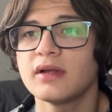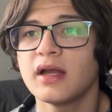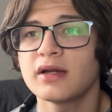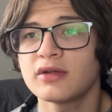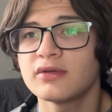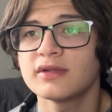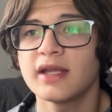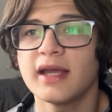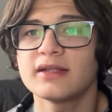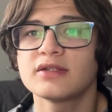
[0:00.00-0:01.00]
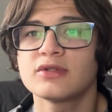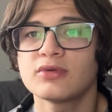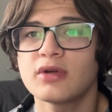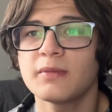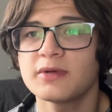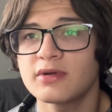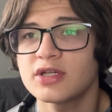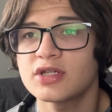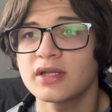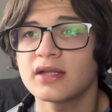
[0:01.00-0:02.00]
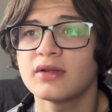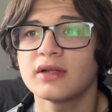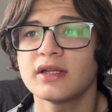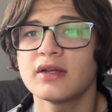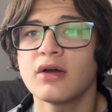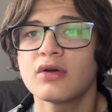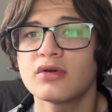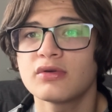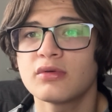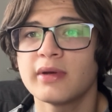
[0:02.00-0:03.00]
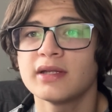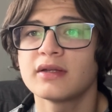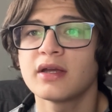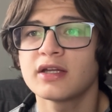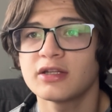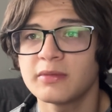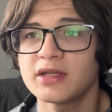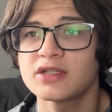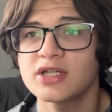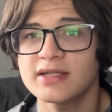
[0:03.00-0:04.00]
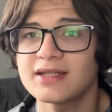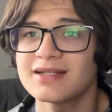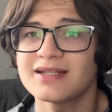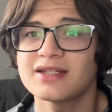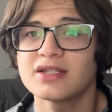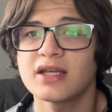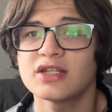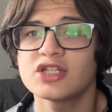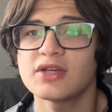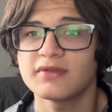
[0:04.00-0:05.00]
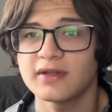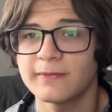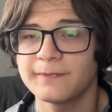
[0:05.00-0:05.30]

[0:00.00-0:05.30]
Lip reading: arguing that true cooperation can only occur when economic justice is achieved.